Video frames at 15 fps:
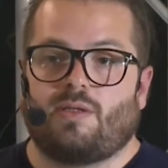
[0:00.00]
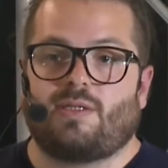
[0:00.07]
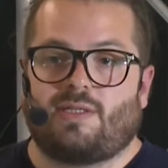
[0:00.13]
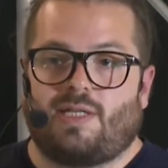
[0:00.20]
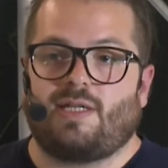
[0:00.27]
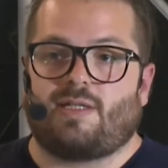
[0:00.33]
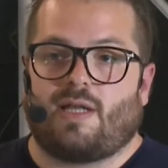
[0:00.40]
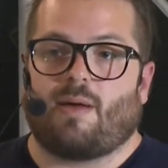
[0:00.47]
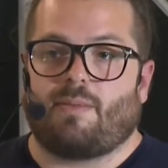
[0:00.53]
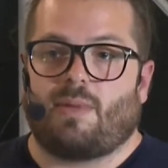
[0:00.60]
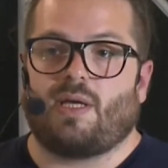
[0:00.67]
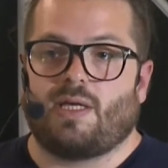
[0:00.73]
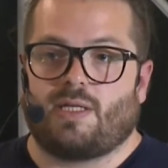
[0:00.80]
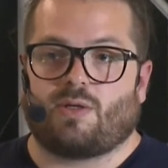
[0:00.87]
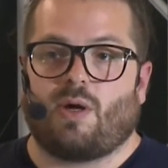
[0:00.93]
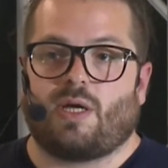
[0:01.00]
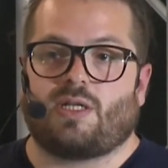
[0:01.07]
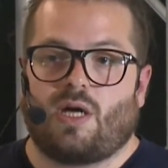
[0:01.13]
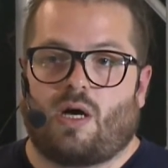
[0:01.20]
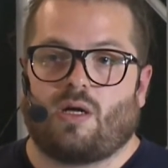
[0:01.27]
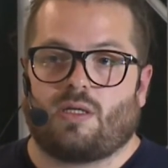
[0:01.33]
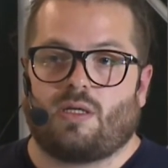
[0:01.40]
system is going
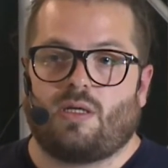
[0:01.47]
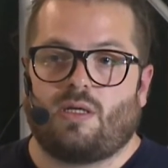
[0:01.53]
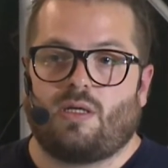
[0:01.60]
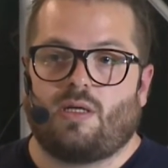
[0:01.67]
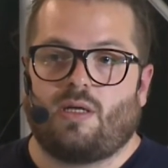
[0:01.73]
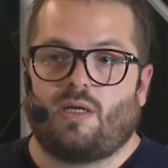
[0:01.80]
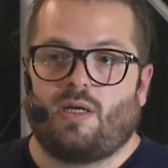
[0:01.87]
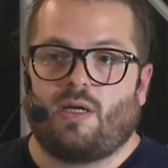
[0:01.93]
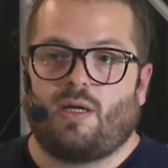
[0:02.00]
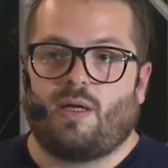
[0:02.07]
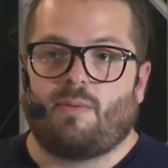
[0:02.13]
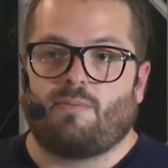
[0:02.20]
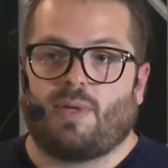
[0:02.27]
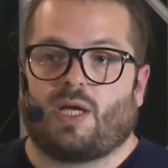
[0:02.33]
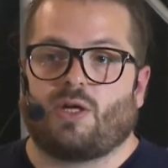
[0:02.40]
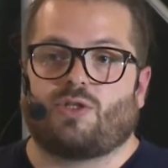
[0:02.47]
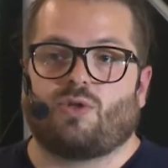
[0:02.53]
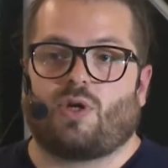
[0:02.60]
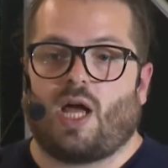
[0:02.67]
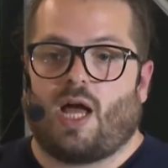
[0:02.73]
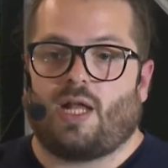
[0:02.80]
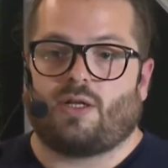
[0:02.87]
down because you
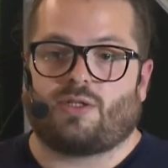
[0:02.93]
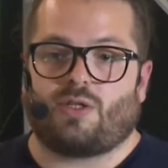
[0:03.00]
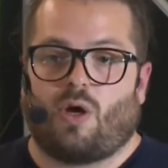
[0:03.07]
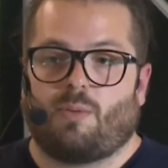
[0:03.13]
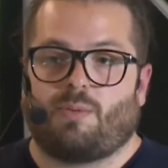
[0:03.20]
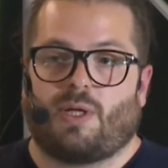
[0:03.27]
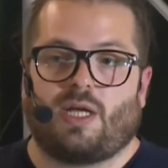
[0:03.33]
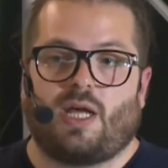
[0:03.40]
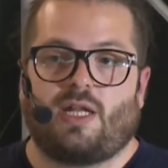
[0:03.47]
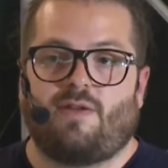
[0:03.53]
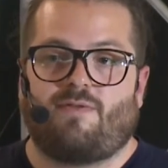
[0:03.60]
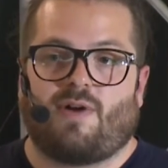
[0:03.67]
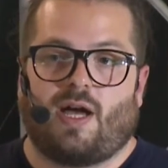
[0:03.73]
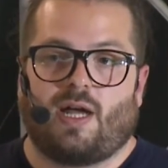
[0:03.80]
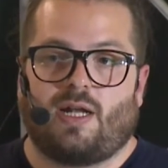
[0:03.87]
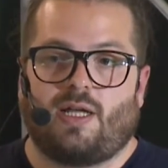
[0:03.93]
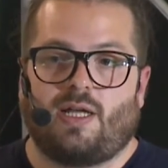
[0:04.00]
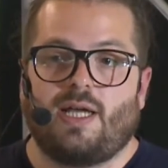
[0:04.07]
cannot open any file.